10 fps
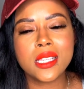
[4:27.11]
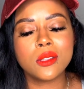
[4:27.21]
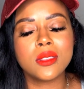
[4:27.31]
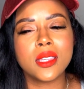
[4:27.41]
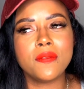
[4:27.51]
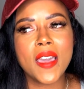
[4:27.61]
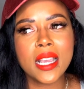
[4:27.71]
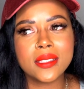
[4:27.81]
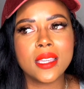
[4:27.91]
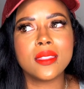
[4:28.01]
So the
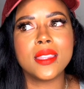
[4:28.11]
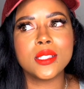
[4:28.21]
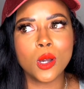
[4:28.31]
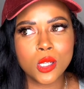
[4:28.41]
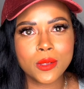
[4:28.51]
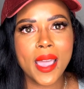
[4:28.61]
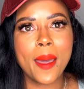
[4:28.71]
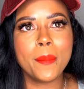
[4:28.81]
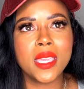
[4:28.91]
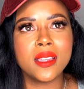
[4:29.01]
fact that this also
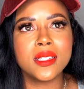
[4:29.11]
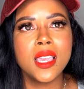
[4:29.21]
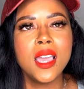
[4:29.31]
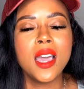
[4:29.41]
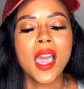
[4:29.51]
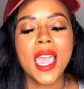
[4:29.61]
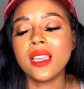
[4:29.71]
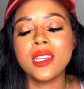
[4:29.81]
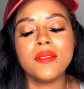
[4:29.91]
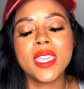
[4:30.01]
happened, I
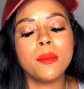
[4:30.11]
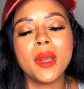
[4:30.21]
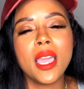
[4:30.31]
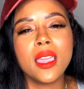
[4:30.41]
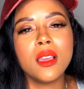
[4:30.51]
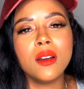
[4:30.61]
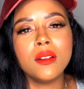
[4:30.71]
couldn't even get my,